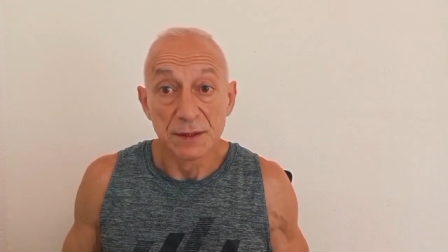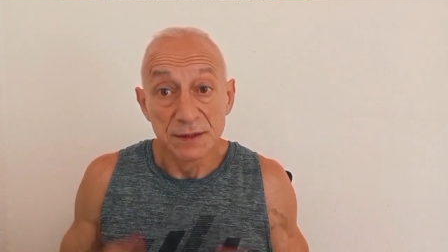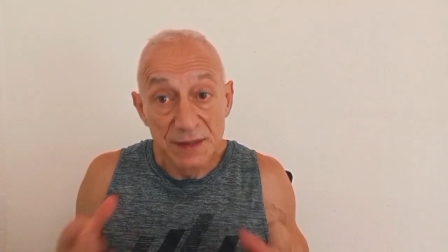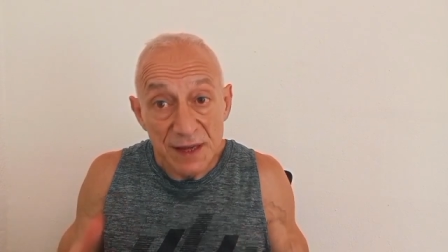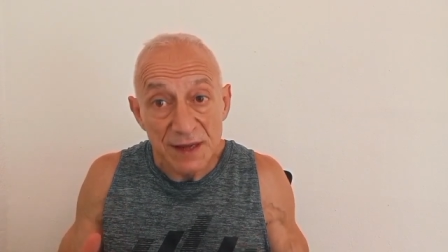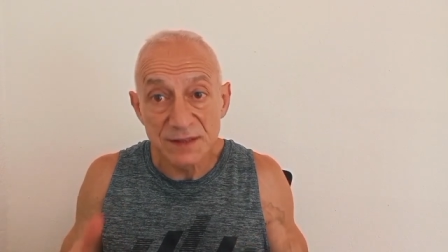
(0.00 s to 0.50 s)

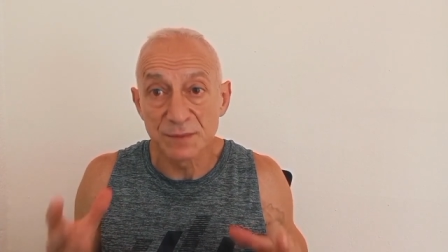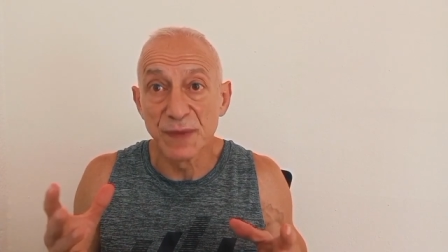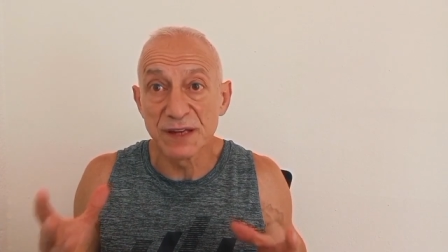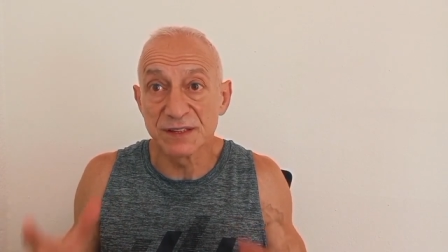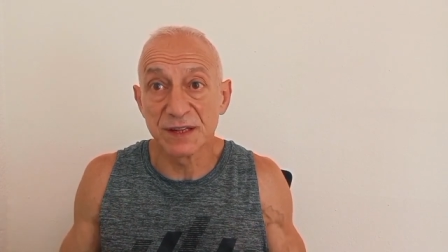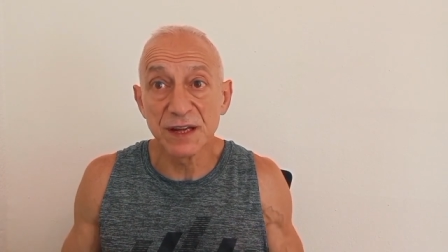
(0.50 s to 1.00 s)
This
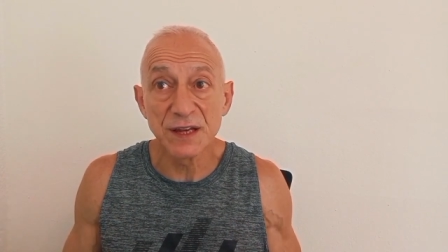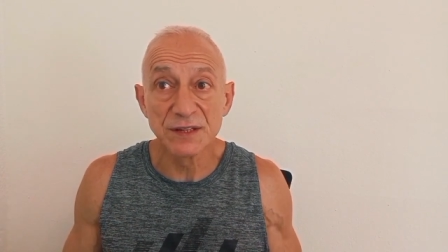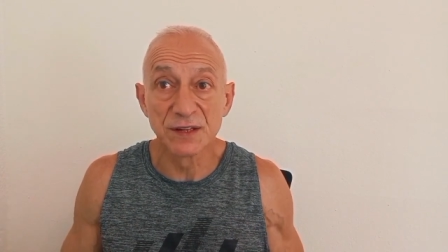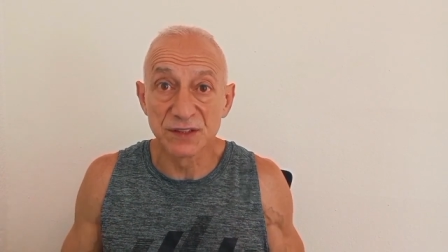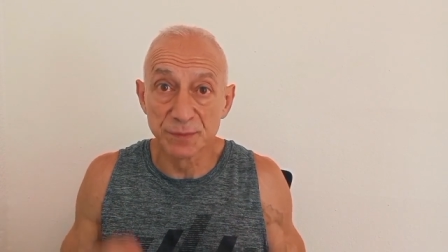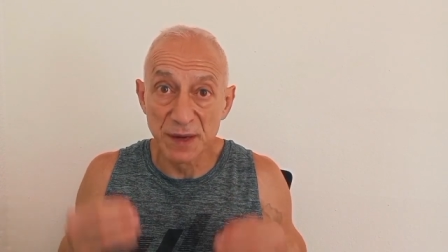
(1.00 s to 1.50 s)
makes it
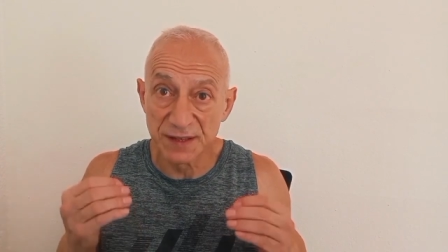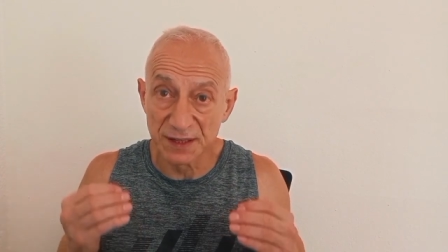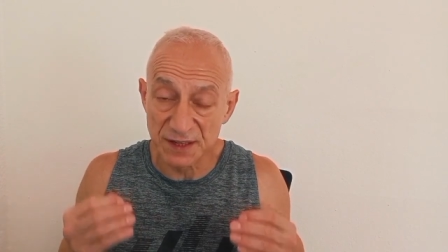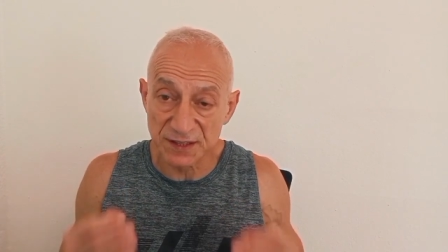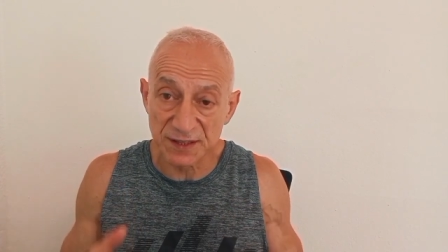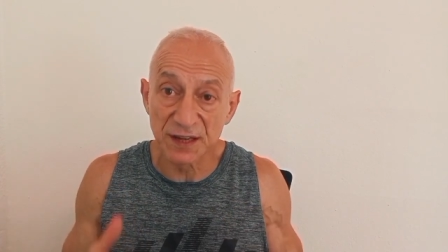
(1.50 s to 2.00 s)
easier to maintain
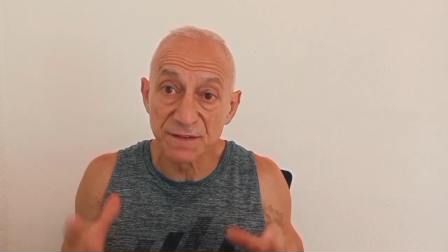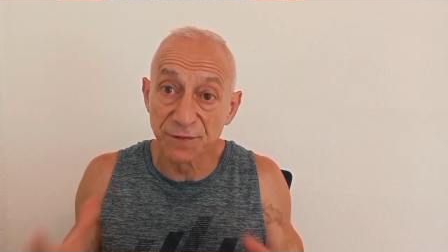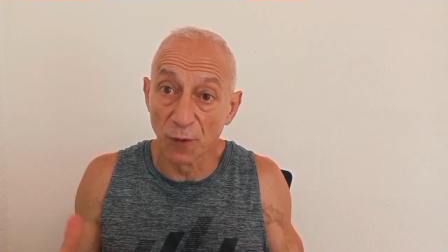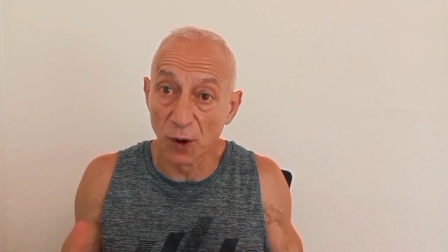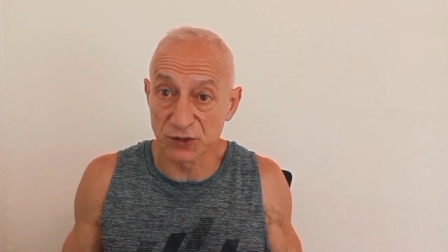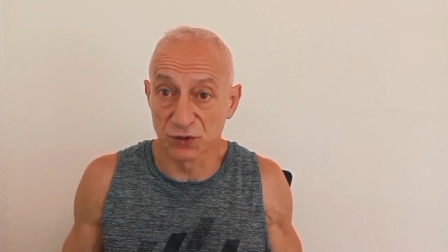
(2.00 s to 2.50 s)
a steady
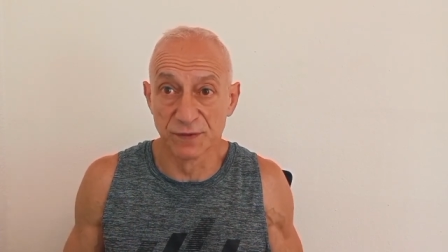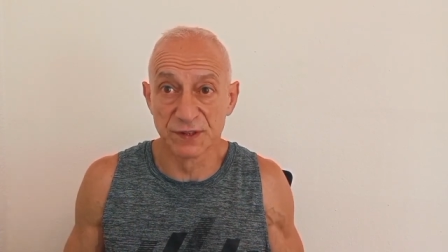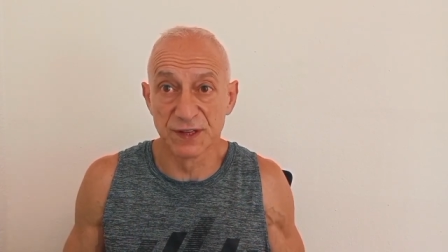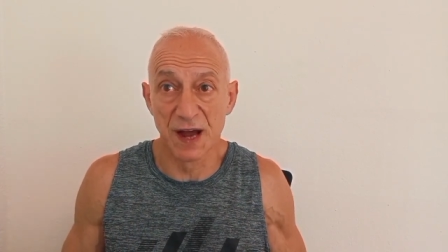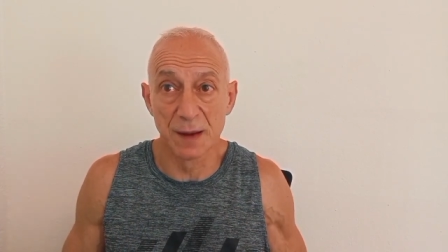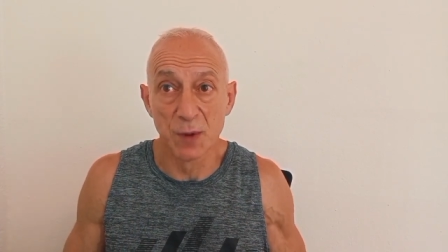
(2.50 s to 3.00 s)
force over
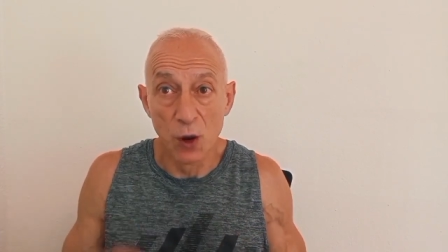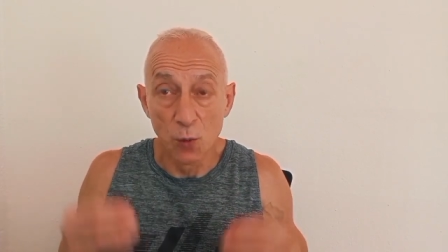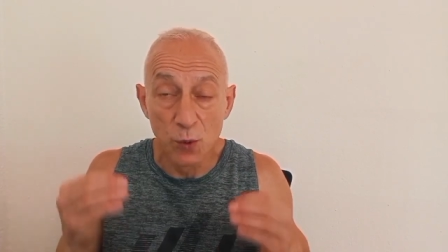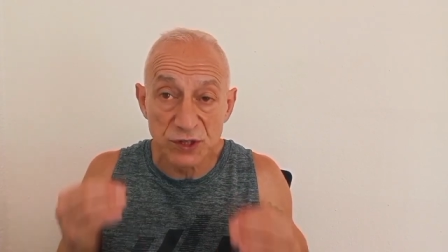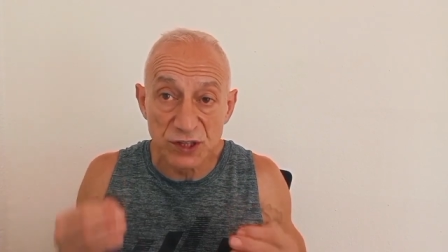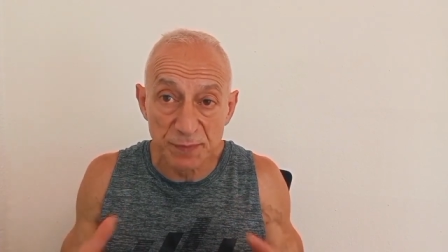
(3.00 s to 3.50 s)
time,
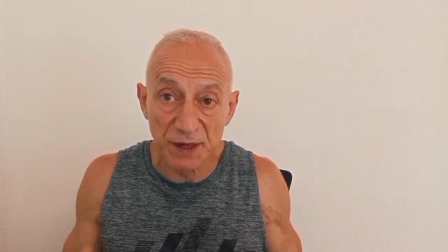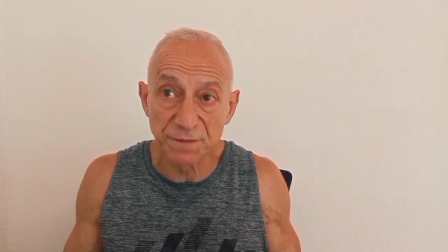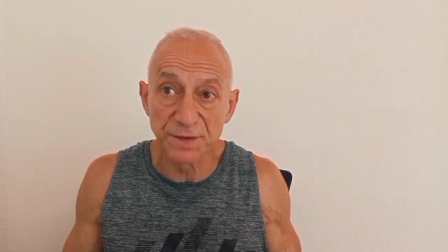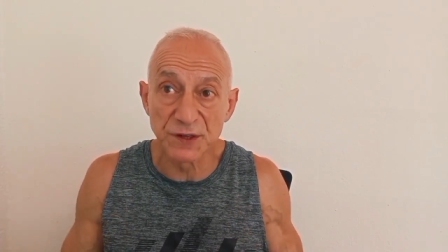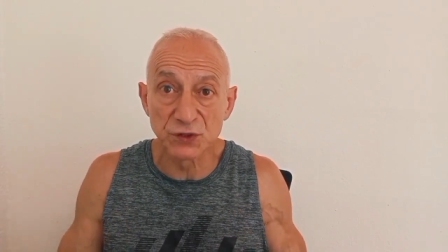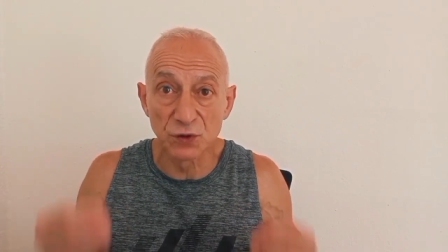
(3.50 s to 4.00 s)
which is
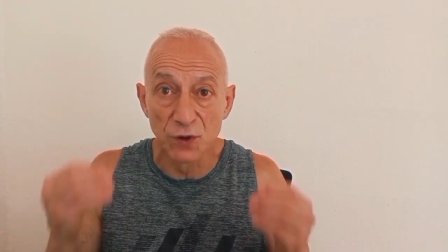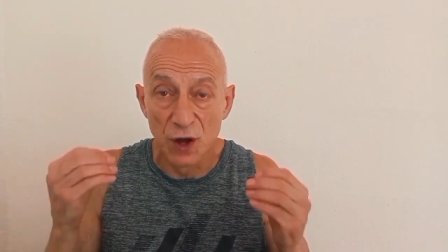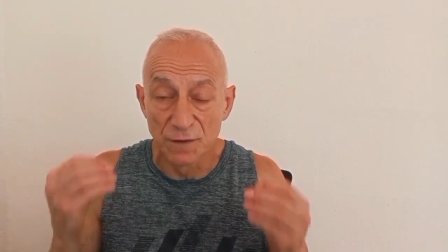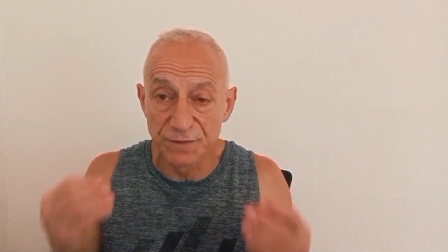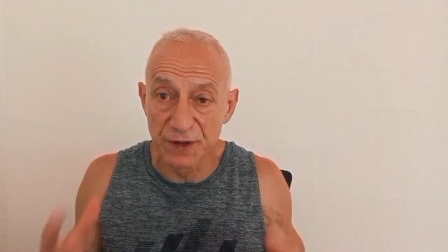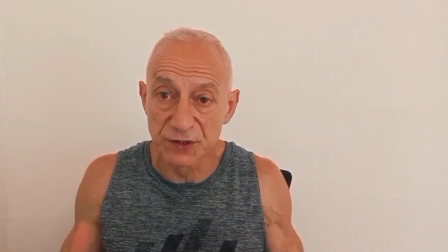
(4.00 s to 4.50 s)
beneficial
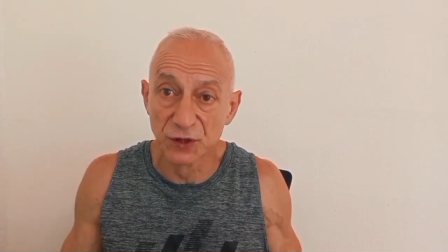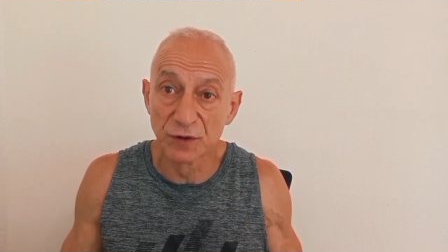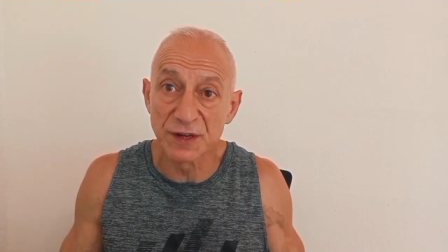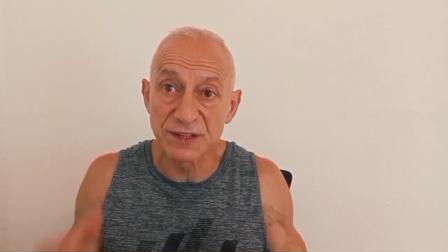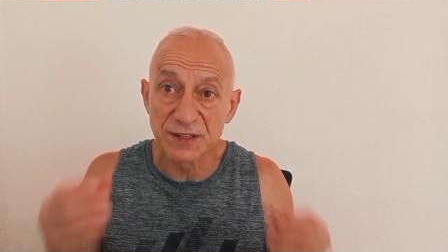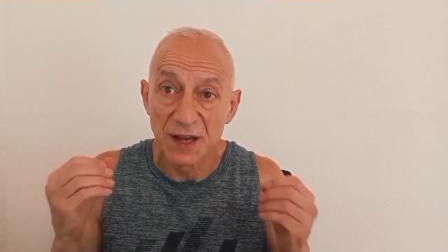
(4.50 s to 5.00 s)
for
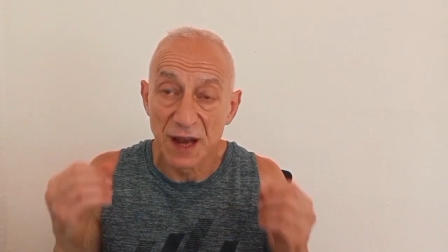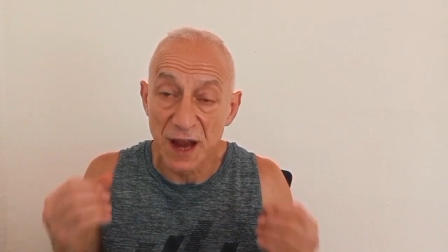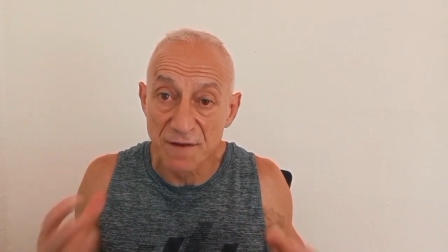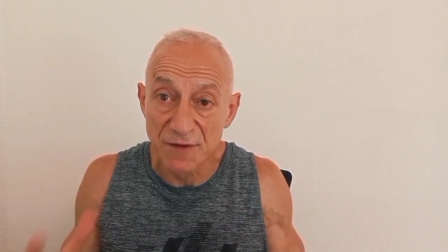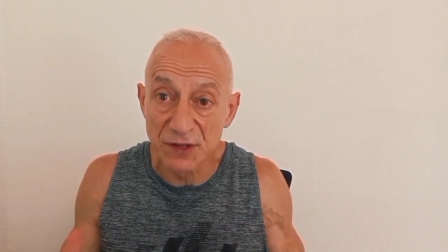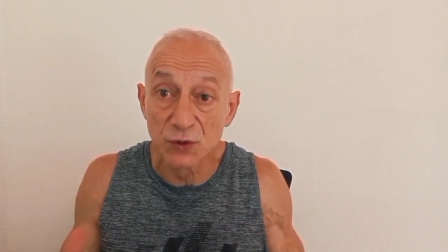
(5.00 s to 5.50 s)
endurance
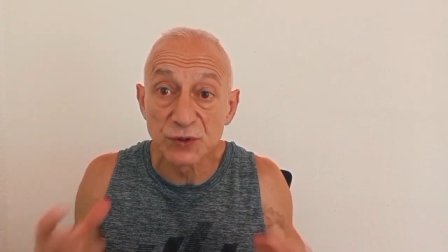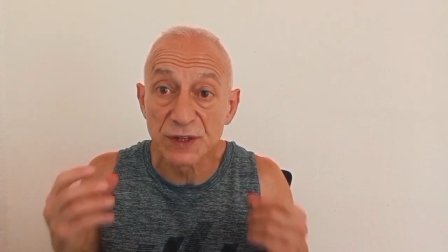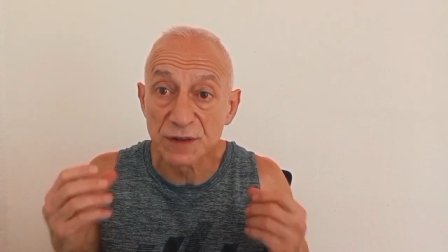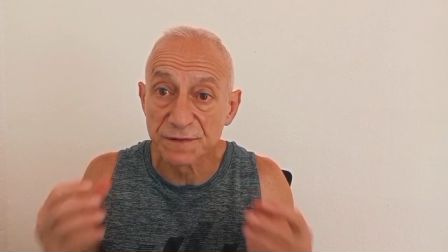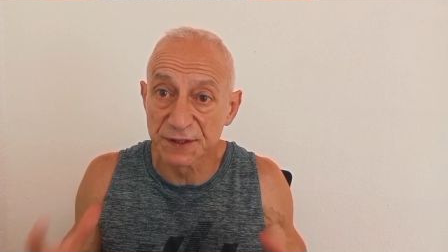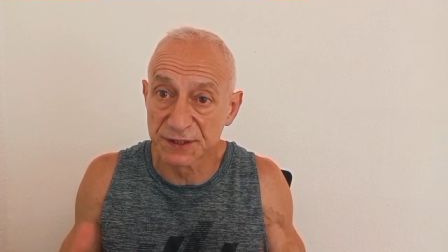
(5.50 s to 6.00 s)
and
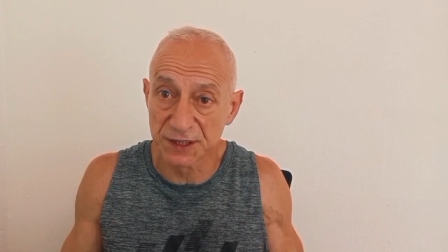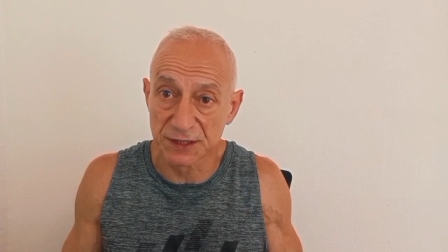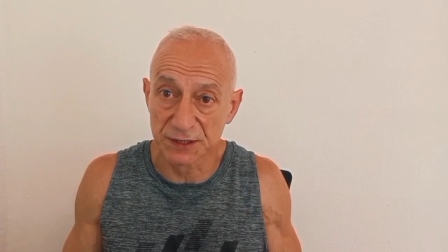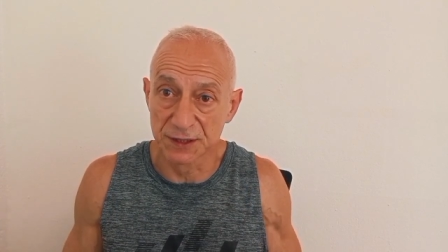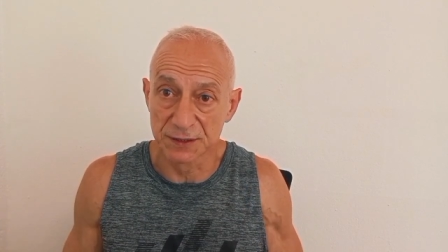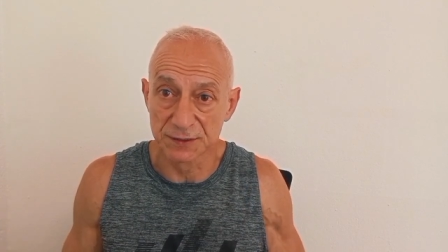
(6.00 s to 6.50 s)
reducing
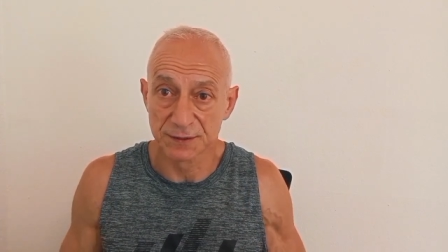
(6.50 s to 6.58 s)
fatigue.